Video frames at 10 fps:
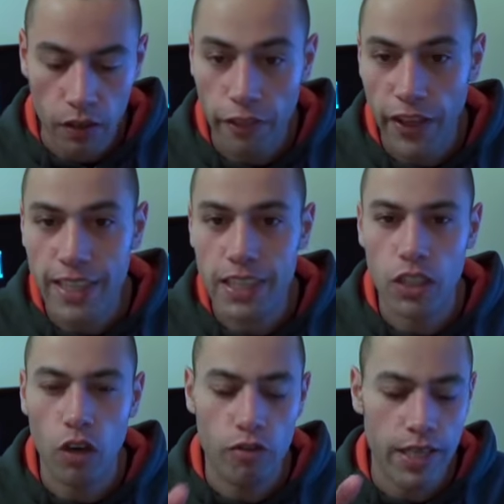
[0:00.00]
The only thing is, it's
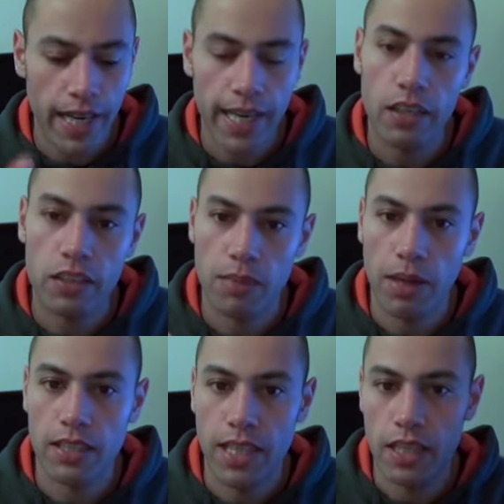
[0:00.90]
got ridiculously
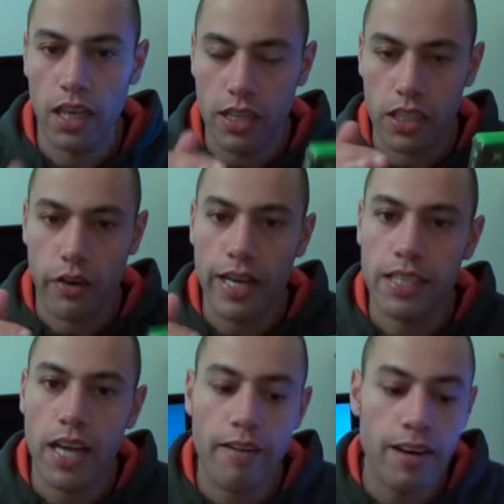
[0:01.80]
bad screen
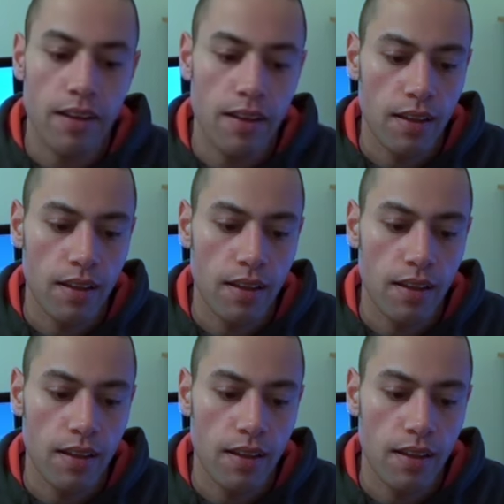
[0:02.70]
tearing.